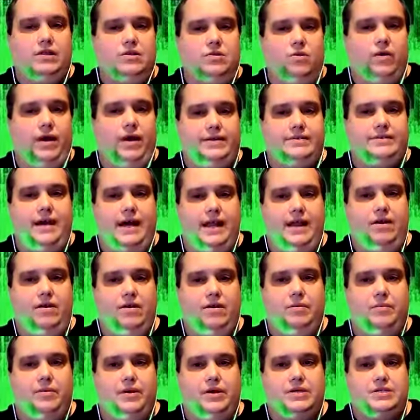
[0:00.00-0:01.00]
Ryan Tannehill
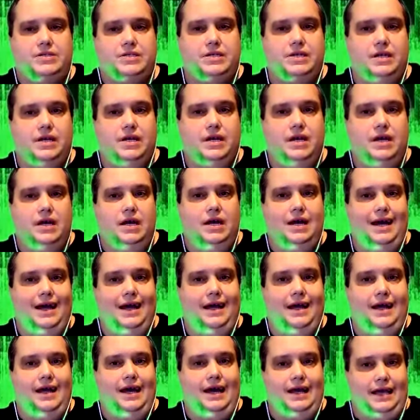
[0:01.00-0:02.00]
comparison,
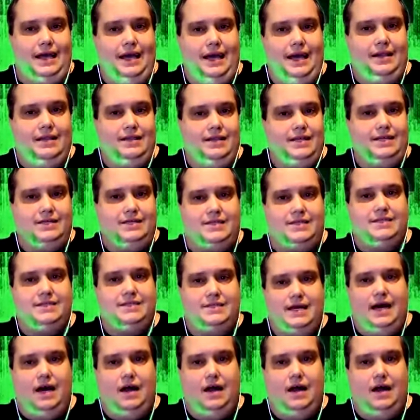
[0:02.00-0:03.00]
again, this is
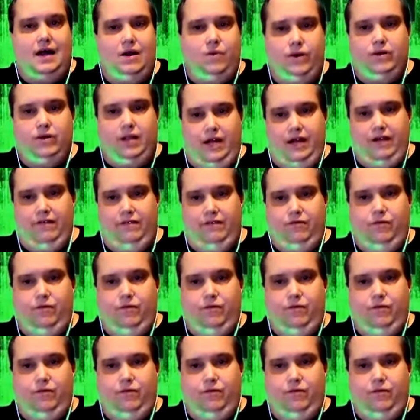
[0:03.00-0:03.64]
not real life.